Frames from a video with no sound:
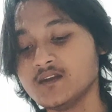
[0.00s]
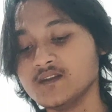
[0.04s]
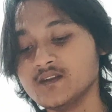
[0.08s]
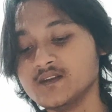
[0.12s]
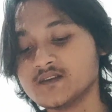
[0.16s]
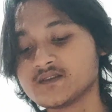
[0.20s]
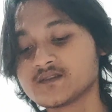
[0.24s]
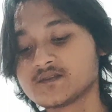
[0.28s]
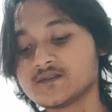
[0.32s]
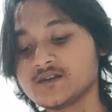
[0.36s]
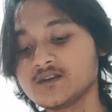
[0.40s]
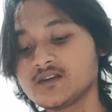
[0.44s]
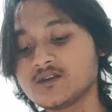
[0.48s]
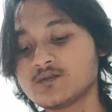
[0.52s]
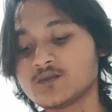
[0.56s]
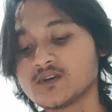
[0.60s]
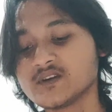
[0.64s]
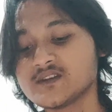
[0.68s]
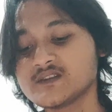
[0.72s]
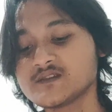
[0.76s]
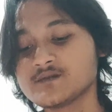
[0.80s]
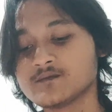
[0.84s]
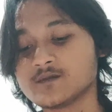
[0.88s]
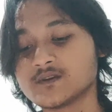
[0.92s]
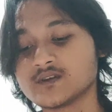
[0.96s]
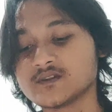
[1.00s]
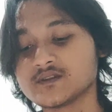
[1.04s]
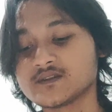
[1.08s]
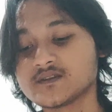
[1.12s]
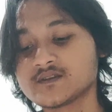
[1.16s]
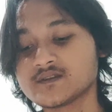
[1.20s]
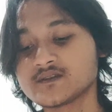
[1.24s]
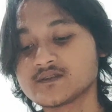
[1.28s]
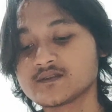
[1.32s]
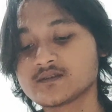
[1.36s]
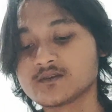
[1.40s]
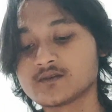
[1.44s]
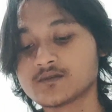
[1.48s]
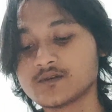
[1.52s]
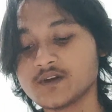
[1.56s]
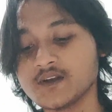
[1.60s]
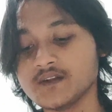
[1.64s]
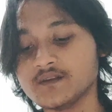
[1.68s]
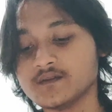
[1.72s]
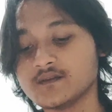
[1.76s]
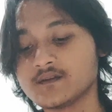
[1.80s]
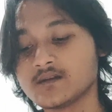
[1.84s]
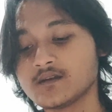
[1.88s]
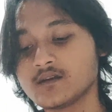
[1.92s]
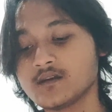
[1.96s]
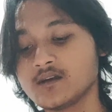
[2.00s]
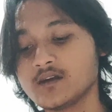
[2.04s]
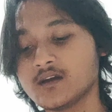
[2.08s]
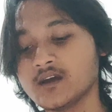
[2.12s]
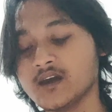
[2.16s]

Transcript: This request was granted,